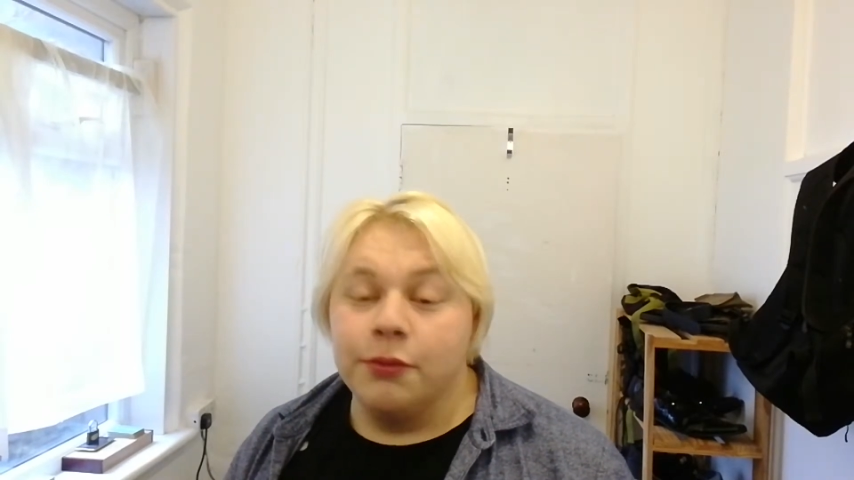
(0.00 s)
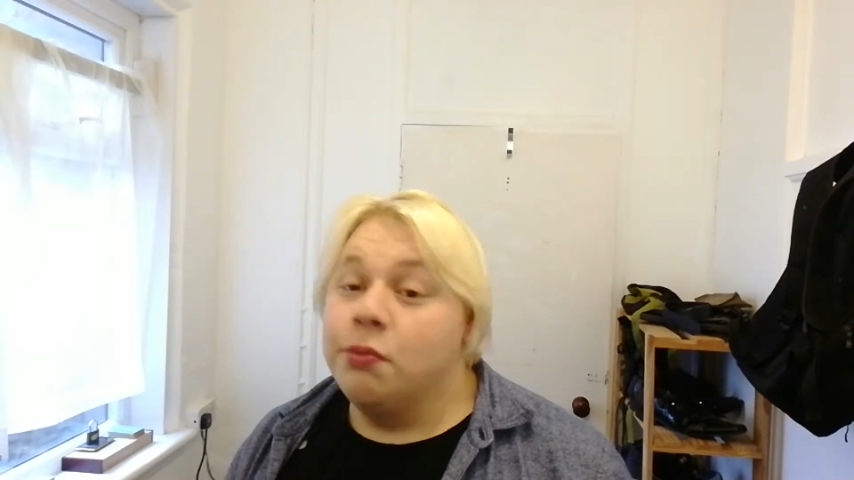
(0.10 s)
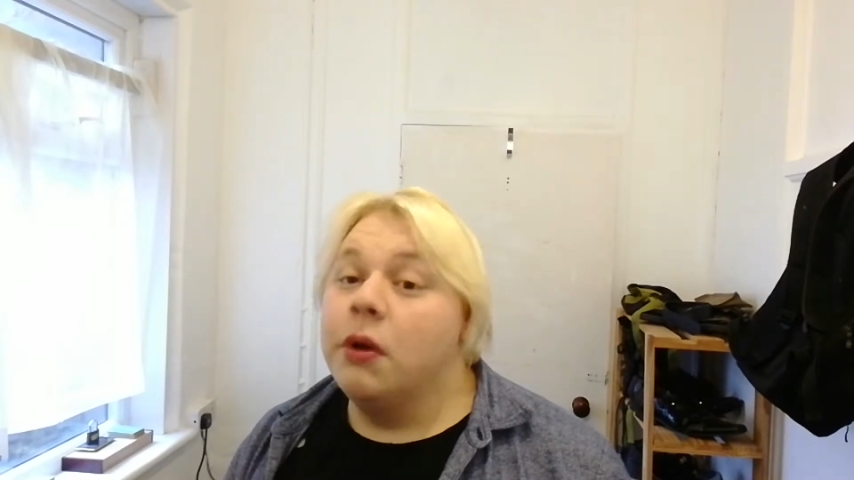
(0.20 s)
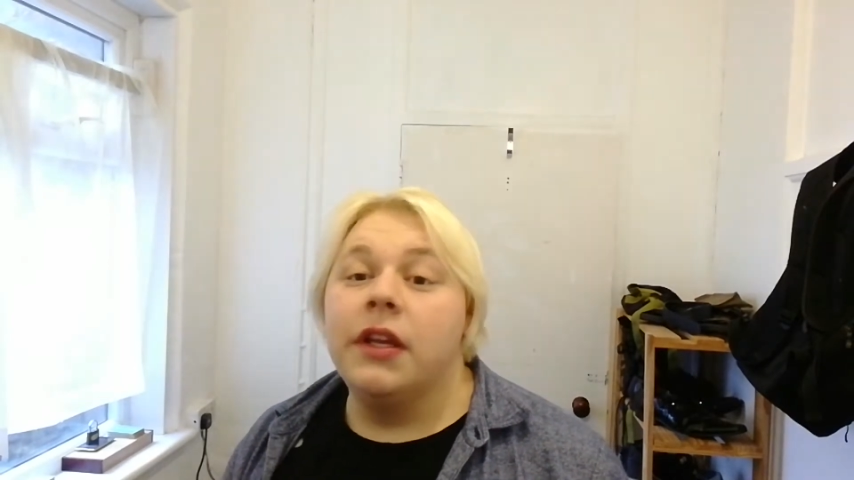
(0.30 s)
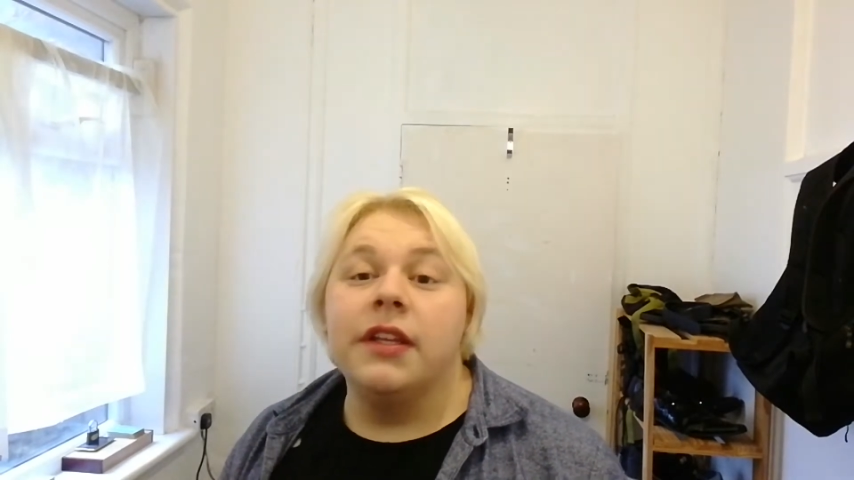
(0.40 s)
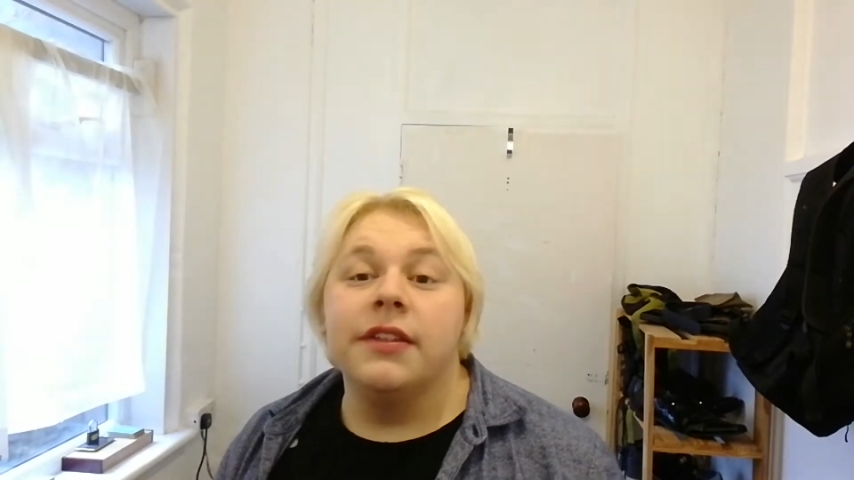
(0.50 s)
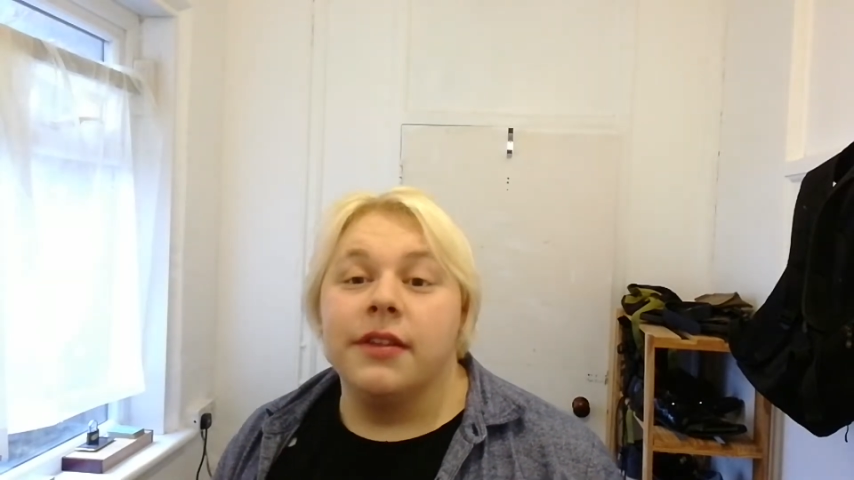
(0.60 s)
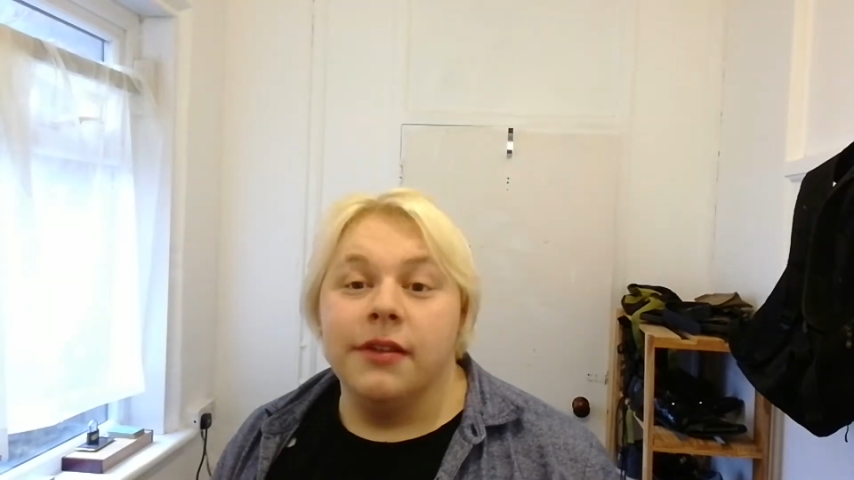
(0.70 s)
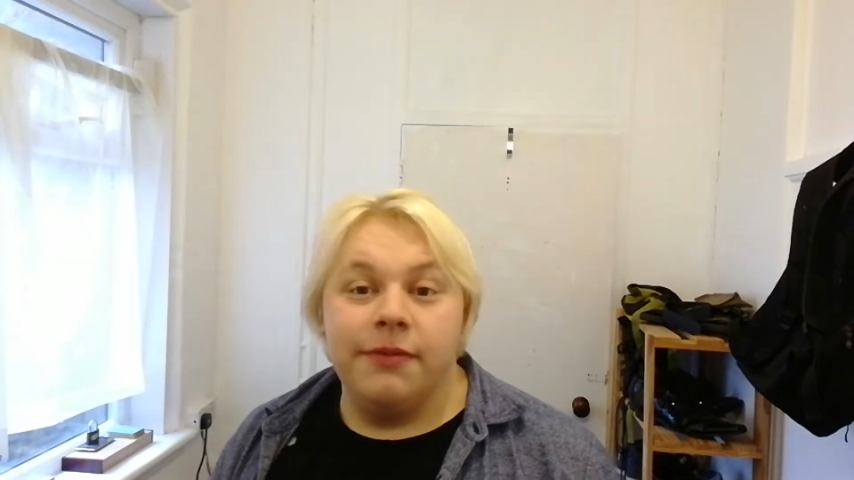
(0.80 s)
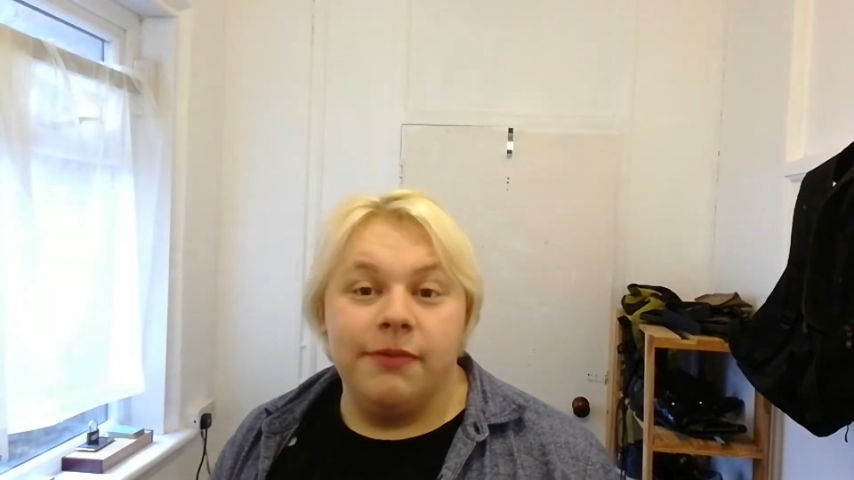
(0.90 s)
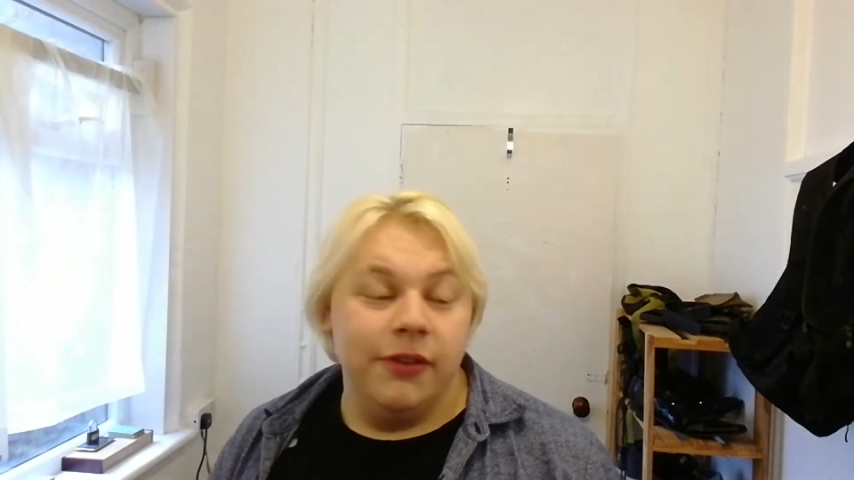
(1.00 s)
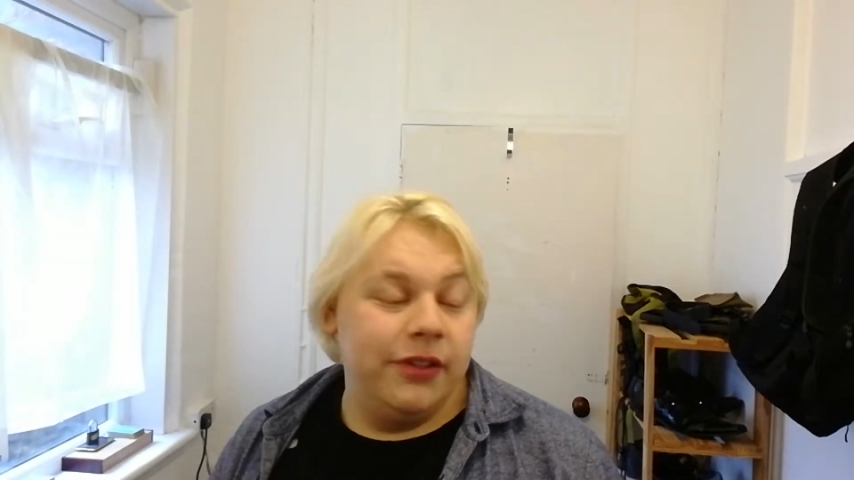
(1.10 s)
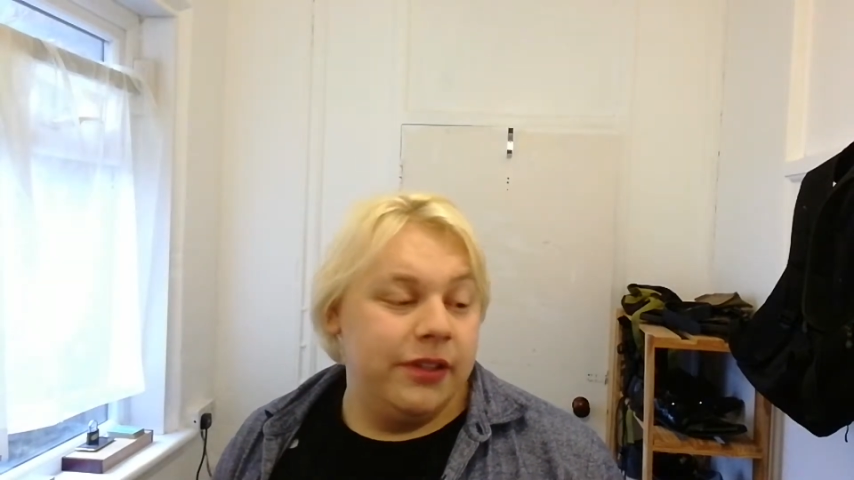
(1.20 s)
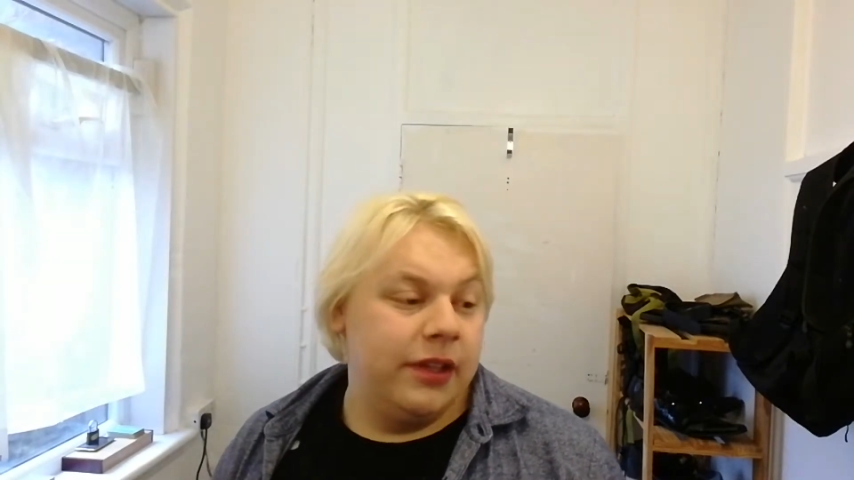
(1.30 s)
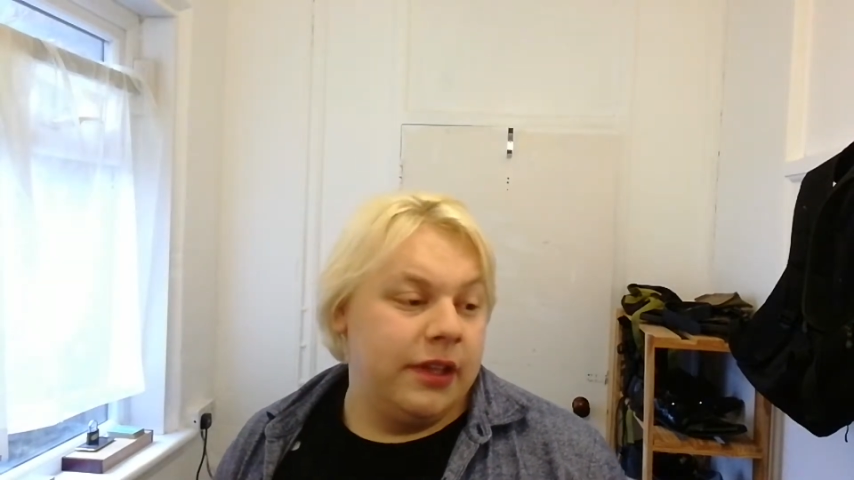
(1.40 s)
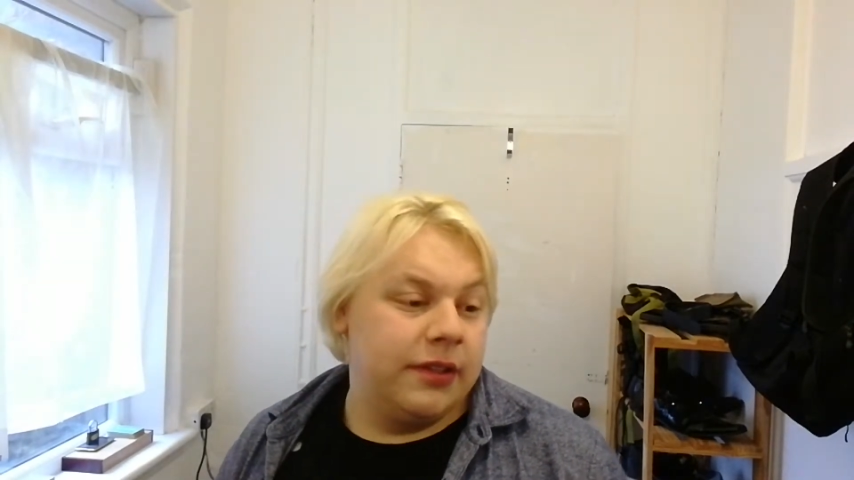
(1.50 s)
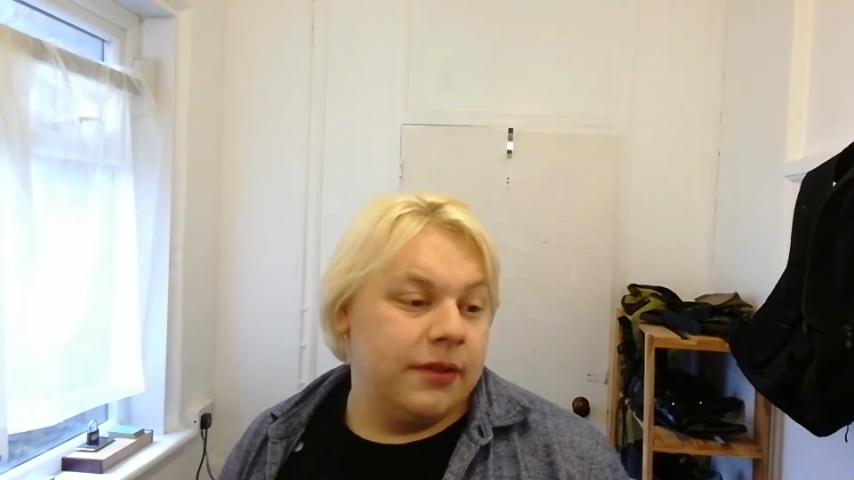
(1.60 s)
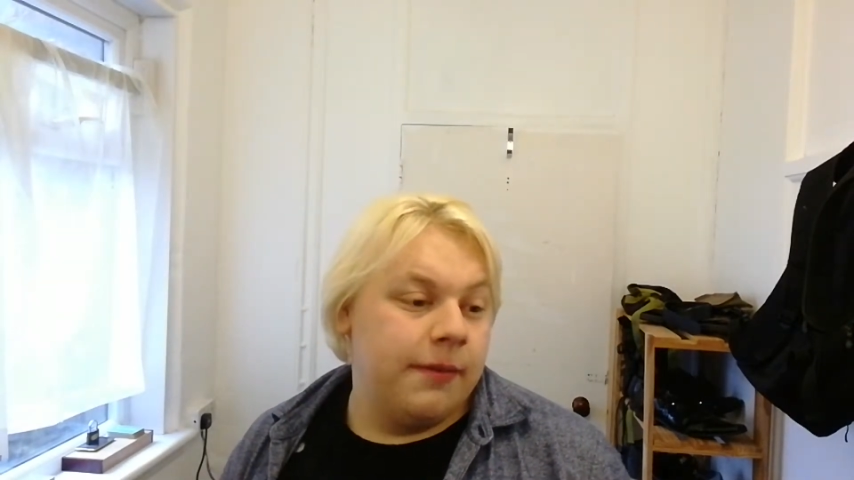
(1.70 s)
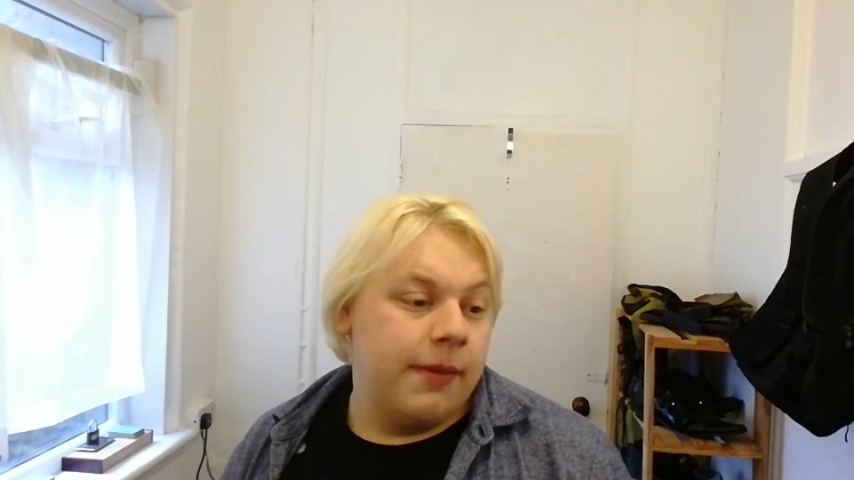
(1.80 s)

What is the future to this?